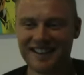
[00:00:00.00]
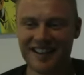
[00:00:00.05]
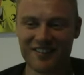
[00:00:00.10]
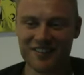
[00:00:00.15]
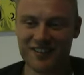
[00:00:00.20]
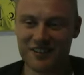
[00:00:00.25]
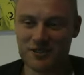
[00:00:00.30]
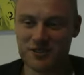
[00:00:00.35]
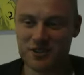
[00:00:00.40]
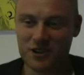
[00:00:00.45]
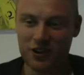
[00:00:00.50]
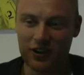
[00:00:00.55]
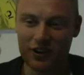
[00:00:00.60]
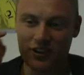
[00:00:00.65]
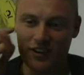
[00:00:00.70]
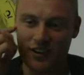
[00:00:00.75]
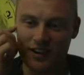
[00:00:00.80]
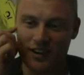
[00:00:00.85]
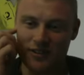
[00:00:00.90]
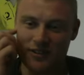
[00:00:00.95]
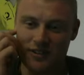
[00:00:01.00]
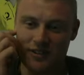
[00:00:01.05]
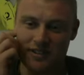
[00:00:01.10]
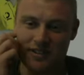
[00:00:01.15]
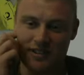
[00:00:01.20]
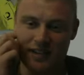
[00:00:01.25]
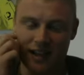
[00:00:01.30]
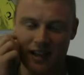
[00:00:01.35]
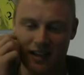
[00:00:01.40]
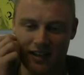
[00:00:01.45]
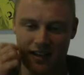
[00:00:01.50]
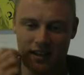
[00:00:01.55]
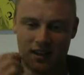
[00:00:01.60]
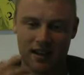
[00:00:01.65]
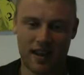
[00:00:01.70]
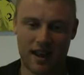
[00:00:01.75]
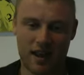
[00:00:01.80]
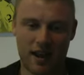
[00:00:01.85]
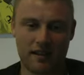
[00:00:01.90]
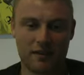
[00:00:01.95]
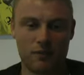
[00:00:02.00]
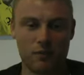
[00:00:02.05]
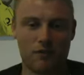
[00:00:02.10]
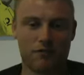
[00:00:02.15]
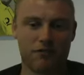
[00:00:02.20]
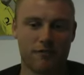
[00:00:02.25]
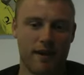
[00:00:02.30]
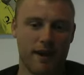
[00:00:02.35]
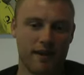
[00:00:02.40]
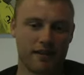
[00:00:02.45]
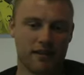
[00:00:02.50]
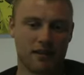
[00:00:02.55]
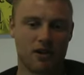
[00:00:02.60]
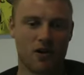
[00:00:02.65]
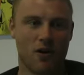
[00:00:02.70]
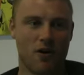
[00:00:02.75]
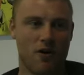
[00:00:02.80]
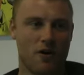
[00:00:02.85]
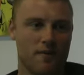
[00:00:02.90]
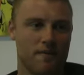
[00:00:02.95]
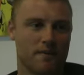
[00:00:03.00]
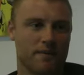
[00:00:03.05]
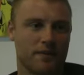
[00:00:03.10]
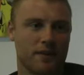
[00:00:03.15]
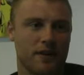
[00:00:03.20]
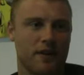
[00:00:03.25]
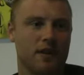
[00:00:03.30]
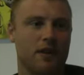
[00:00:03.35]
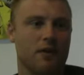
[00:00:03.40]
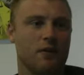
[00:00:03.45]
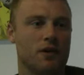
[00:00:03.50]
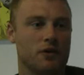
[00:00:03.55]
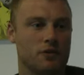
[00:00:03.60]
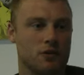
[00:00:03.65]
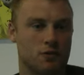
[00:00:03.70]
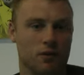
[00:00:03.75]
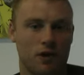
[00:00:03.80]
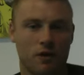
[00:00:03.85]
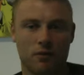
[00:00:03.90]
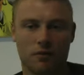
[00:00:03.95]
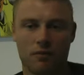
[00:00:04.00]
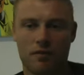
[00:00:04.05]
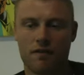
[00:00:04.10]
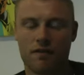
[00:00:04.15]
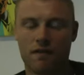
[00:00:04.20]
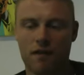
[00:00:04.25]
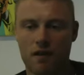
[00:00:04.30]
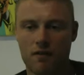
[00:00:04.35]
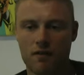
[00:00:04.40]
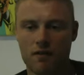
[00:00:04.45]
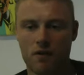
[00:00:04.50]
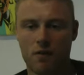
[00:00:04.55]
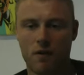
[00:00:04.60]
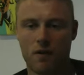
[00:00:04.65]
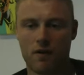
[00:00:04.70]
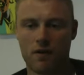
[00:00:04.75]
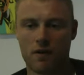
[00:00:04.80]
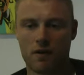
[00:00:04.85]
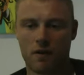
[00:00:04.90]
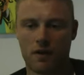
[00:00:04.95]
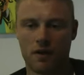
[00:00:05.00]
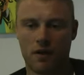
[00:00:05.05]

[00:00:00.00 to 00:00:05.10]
Yeah, it was good, and I did one from Headley Court, which was probably my favourite one.